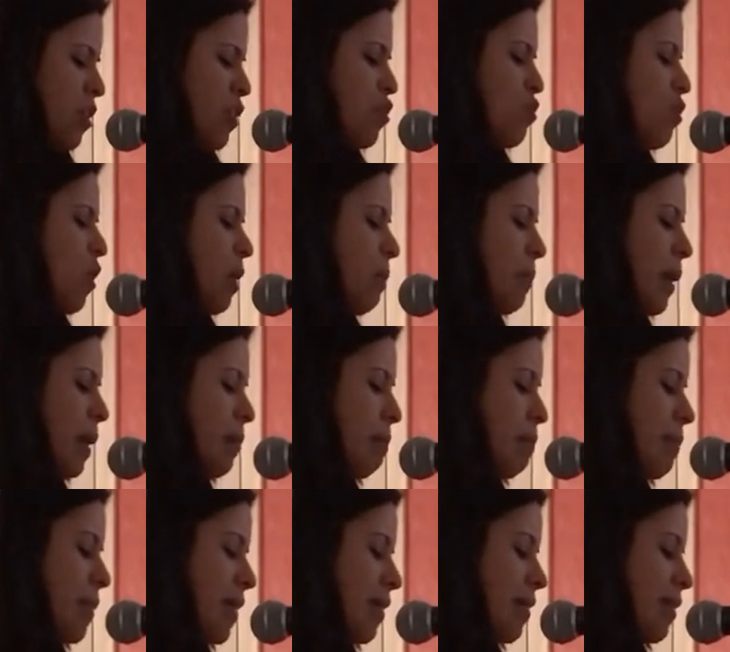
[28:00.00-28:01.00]
you are my
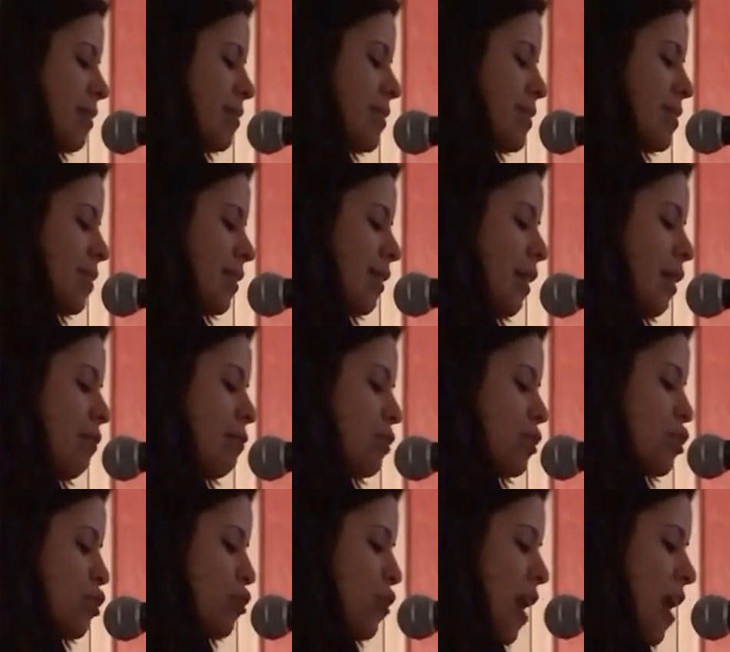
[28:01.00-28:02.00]
biggest
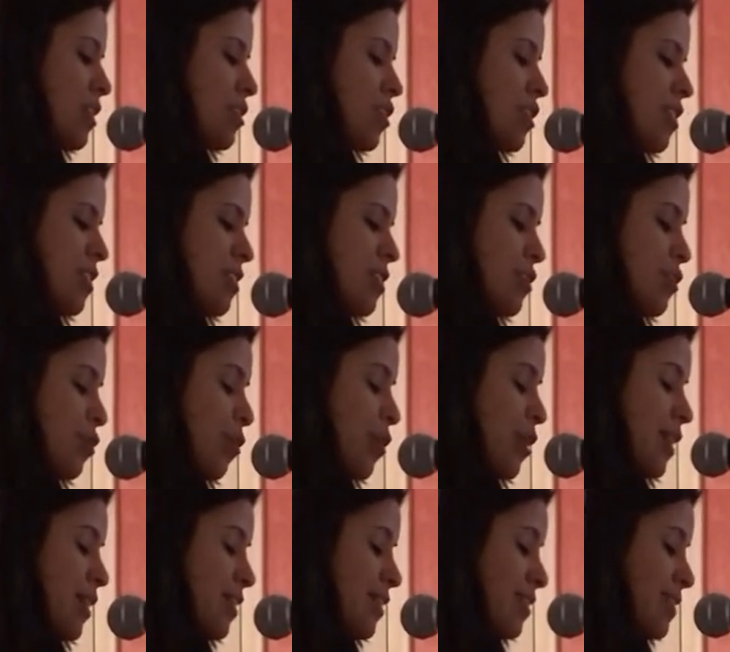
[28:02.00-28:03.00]
love tragedy
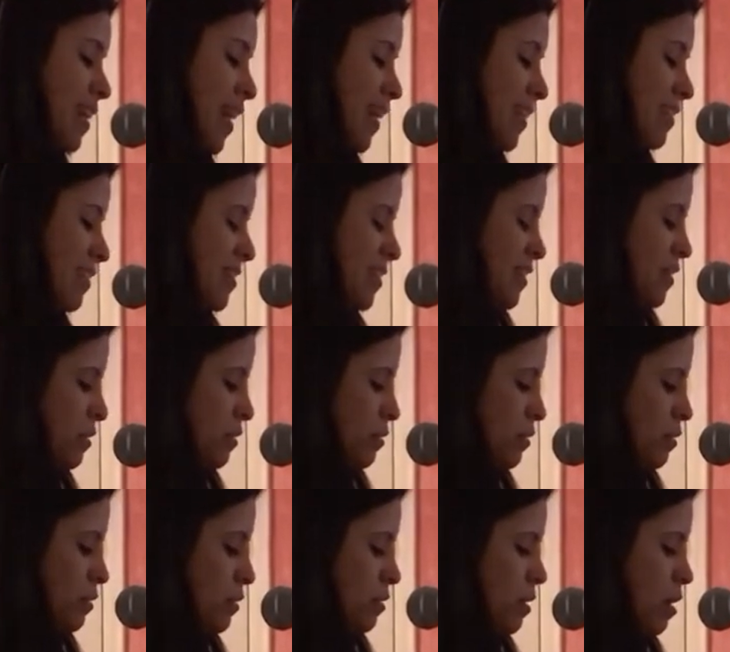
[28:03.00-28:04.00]
story to date.
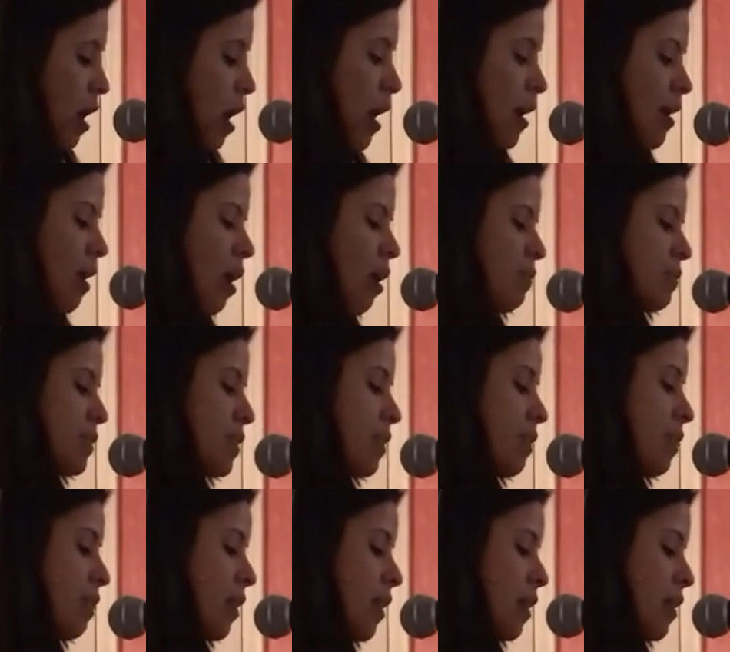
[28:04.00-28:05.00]
I
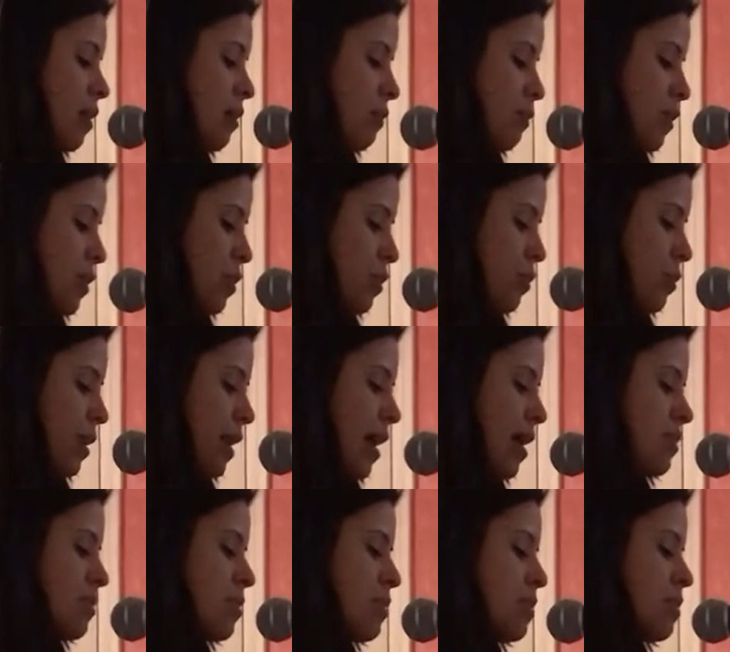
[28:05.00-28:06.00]
often think of you
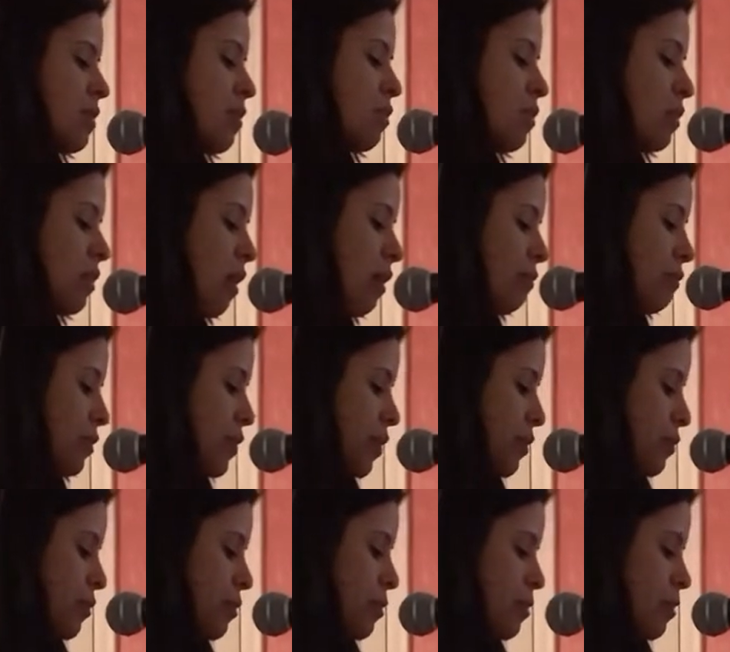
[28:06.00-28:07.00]
and still love
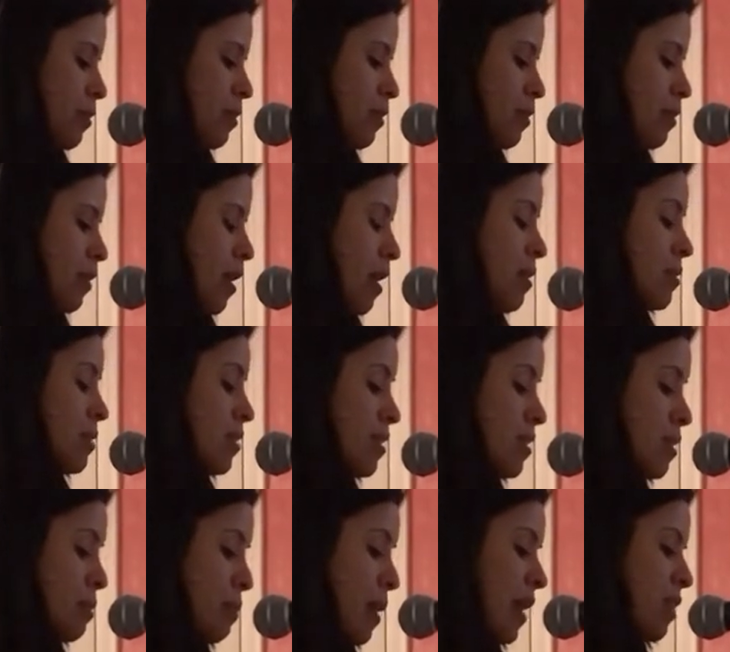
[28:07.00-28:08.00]
you. I
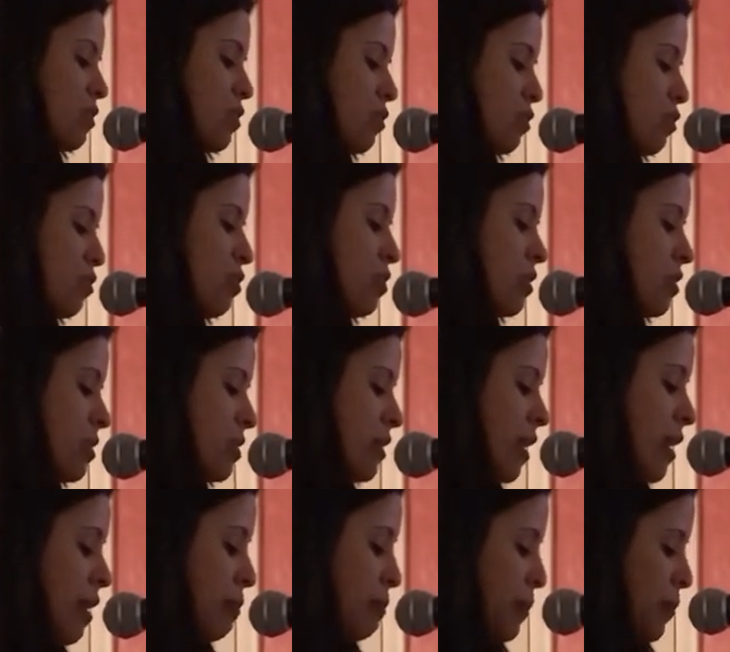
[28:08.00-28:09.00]
suspect you do the
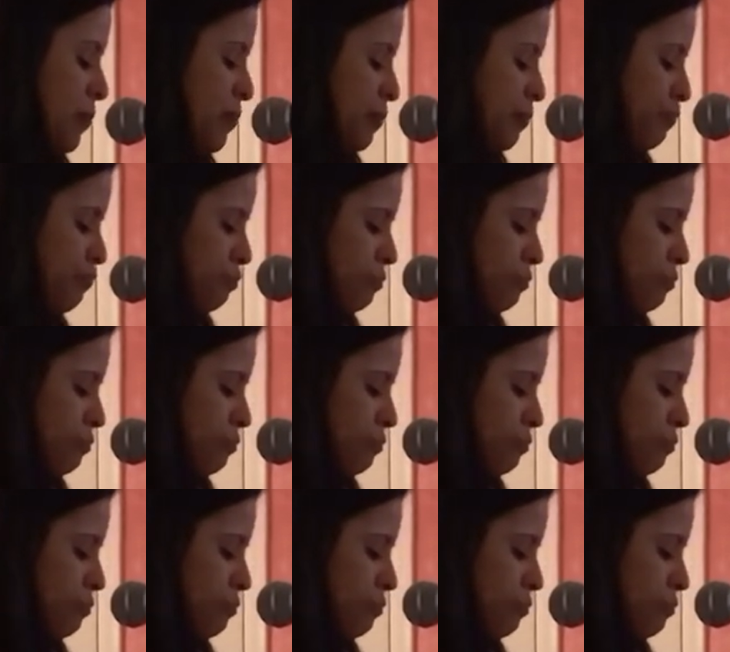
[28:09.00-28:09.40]
same.